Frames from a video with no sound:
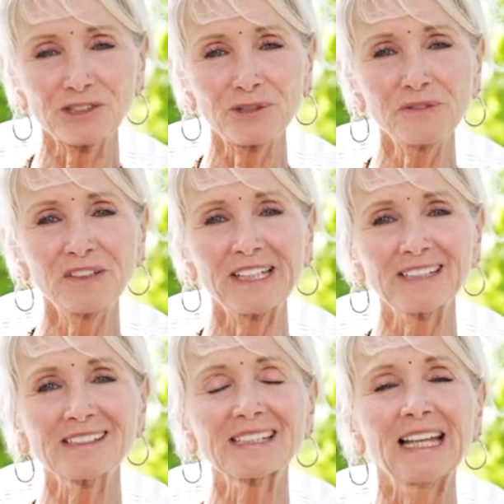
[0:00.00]
to
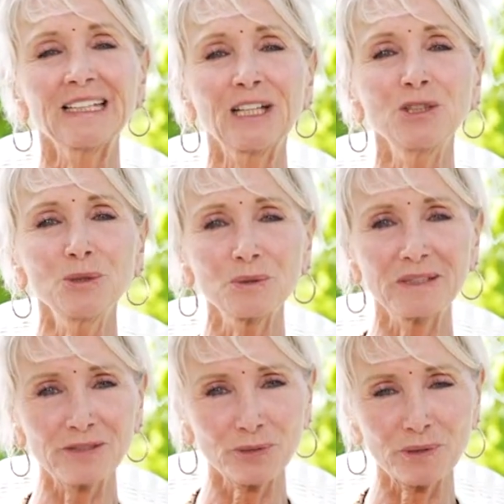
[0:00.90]
face. And I knew
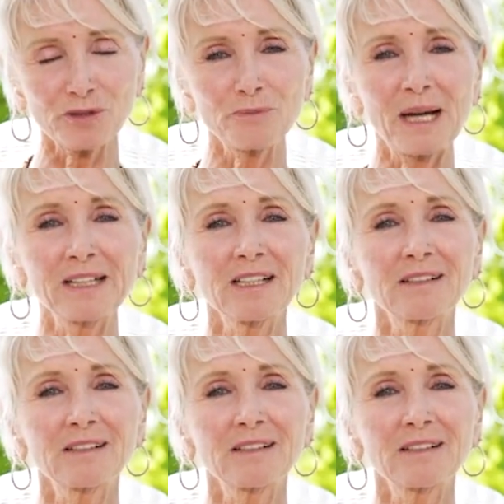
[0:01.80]
this was my